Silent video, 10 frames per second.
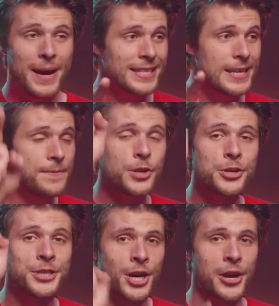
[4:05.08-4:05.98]
But if you're
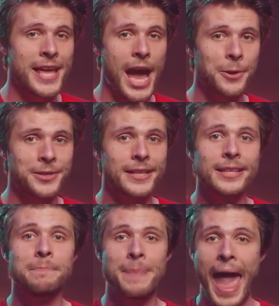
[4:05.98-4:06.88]
starting out, a
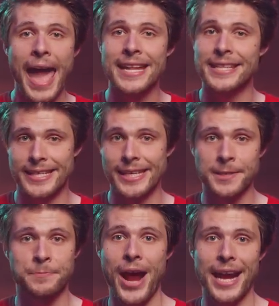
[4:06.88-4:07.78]
little pan and
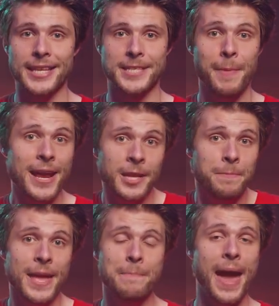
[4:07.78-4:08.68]
tilt practice might
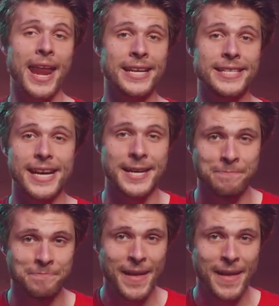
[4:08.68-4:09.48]
not be a bad idea.